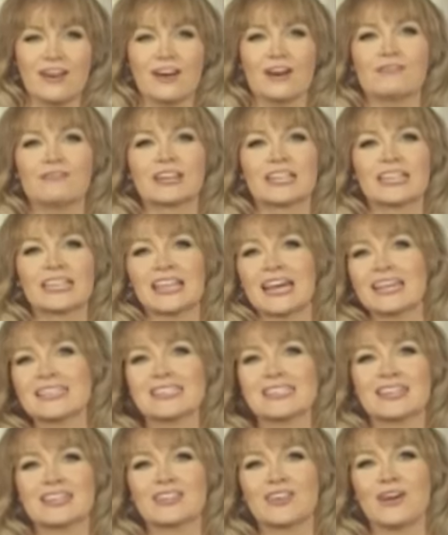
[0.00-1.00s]
of a
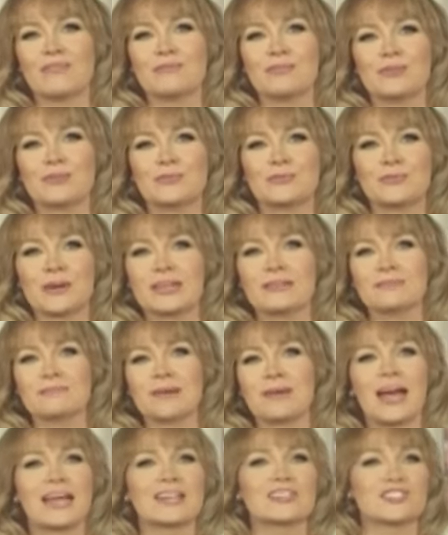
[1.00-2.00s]
classic novel written
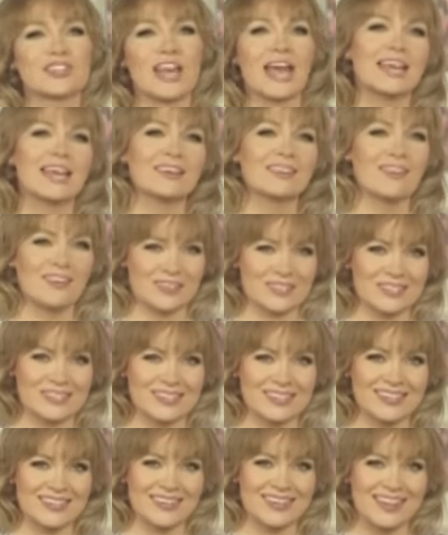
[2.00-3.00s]
by Jane
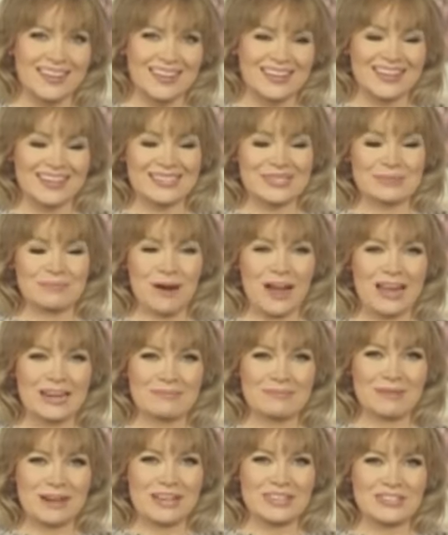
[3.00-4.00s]
Austen. It's Pride
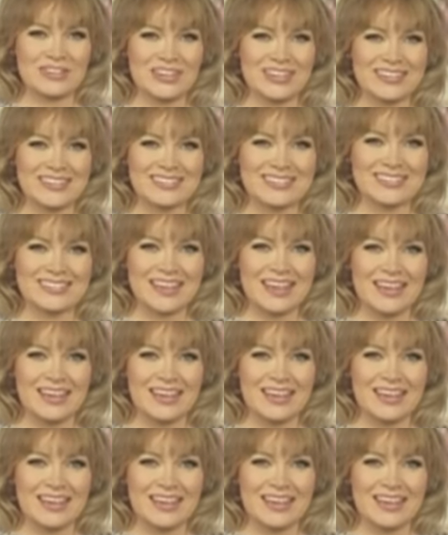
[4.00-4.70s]
and Prejudice.